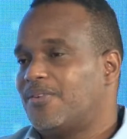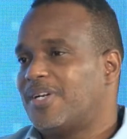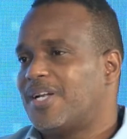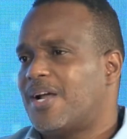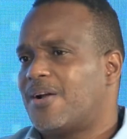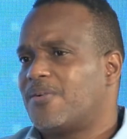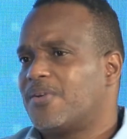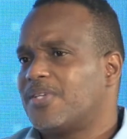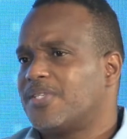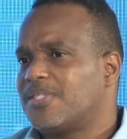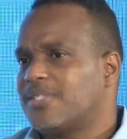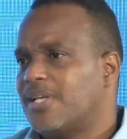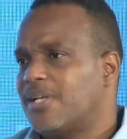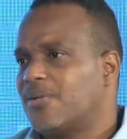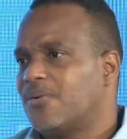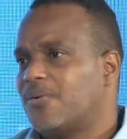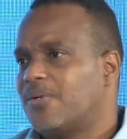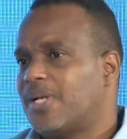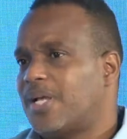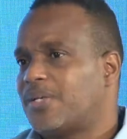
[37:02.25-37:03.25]
for that reason
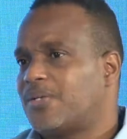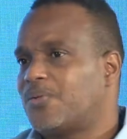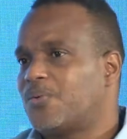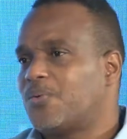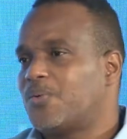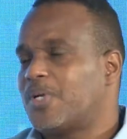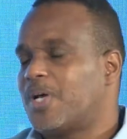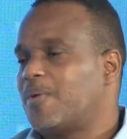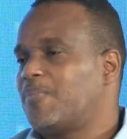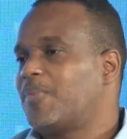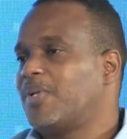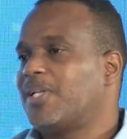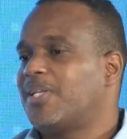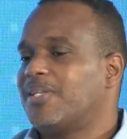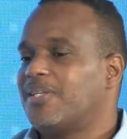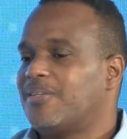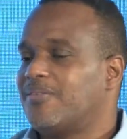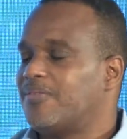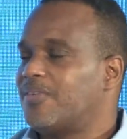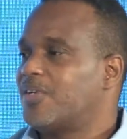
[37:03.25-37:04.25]
alone, I do not
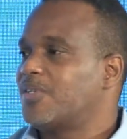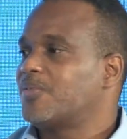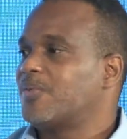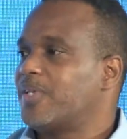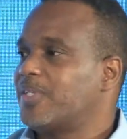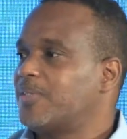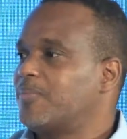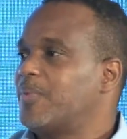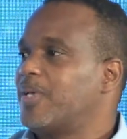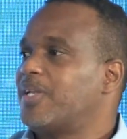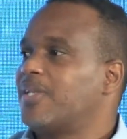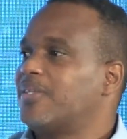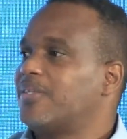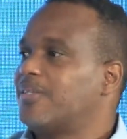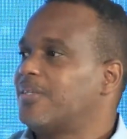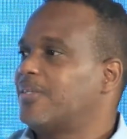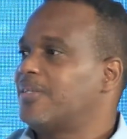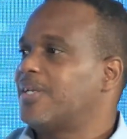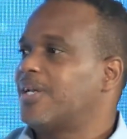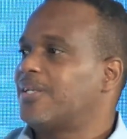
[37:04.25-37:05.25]
believe there's going to be
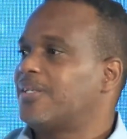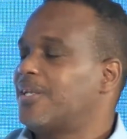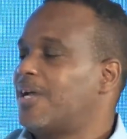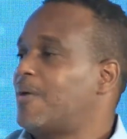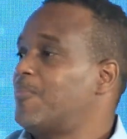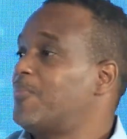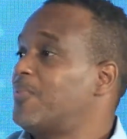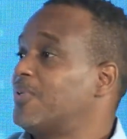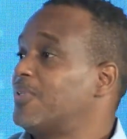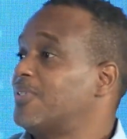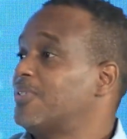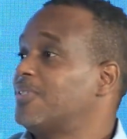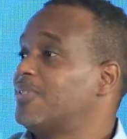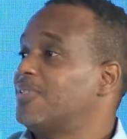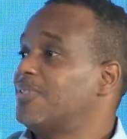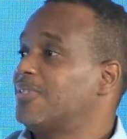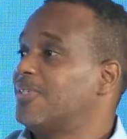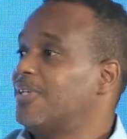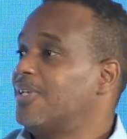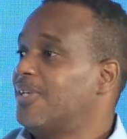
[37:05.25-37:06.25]
anything that
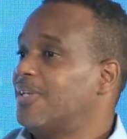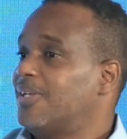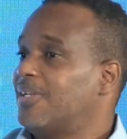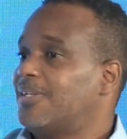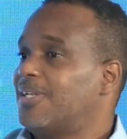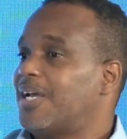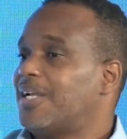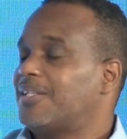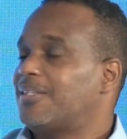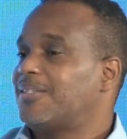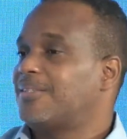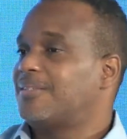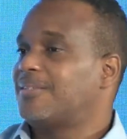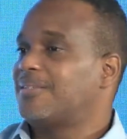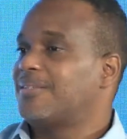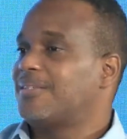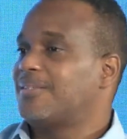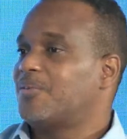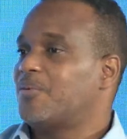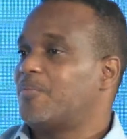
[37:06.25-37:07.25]
happens that,
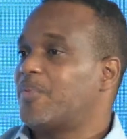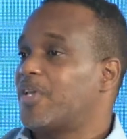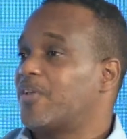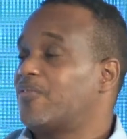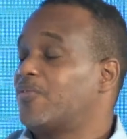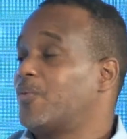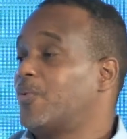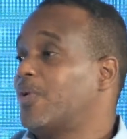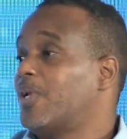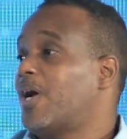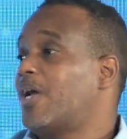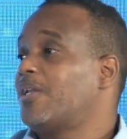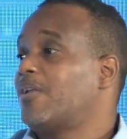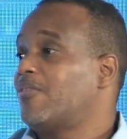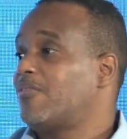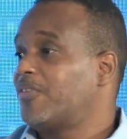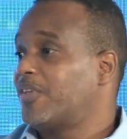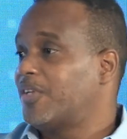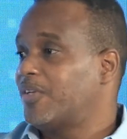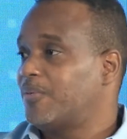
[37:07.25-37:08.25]
make fuel
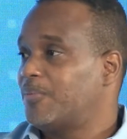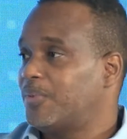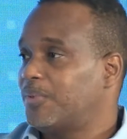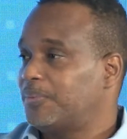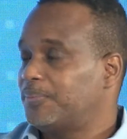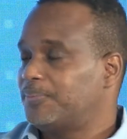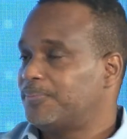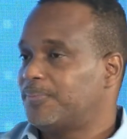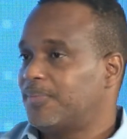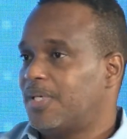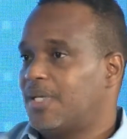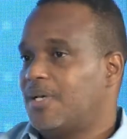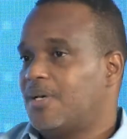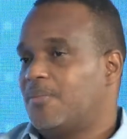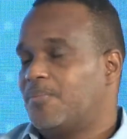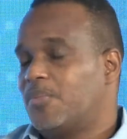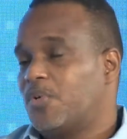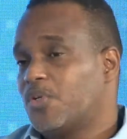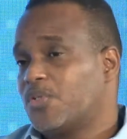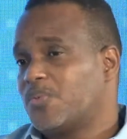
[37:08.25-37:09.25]
unavailable.
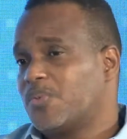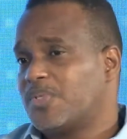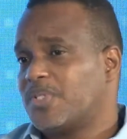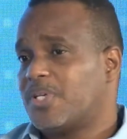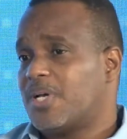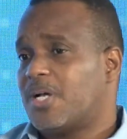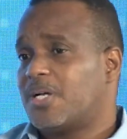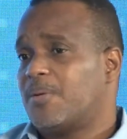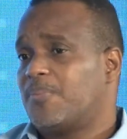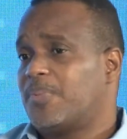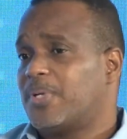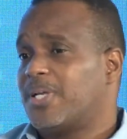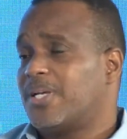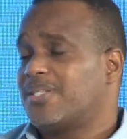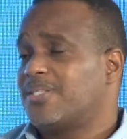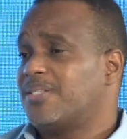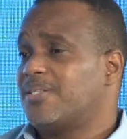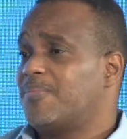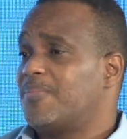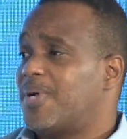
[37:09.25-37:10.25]
Plus, we see other
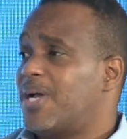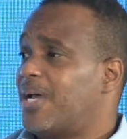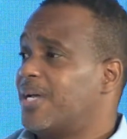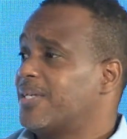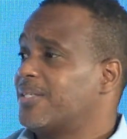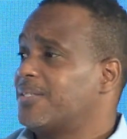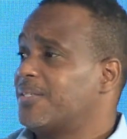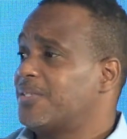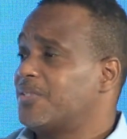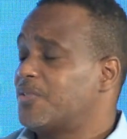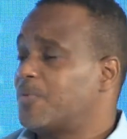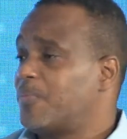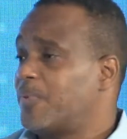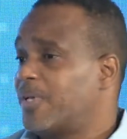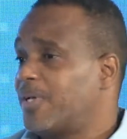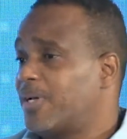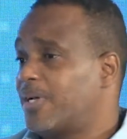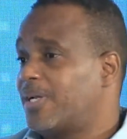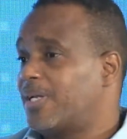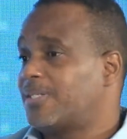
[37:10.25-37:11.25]
players in the market in
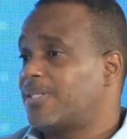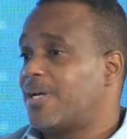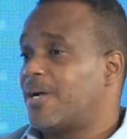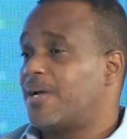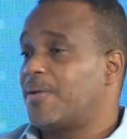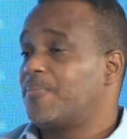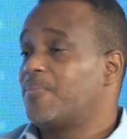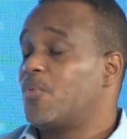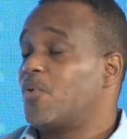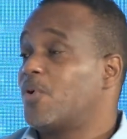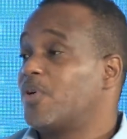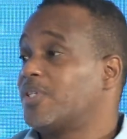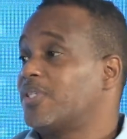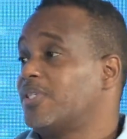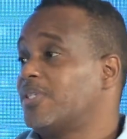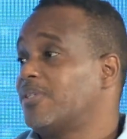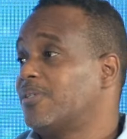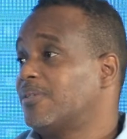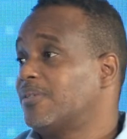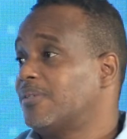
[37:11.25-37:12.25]
Jamaica that are
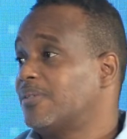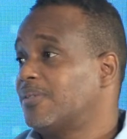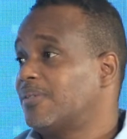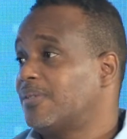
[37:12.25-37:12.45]
importing